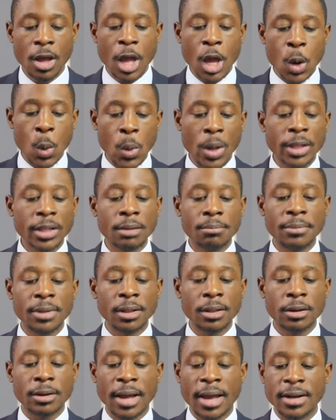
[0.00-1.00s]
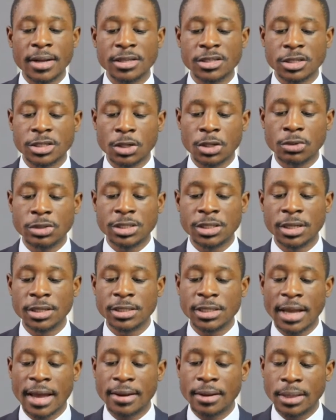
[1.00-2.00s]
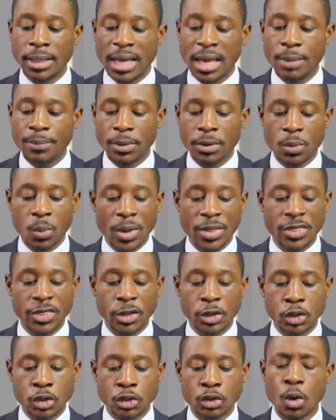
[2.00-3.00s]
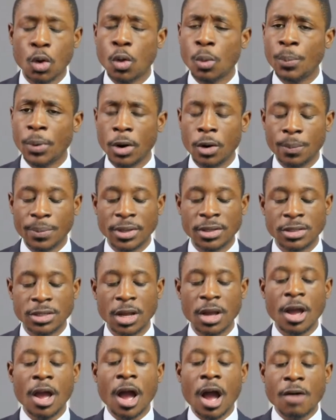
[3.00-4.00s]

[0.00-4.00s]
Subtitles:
William Miller and his associates had labored with the sole purpose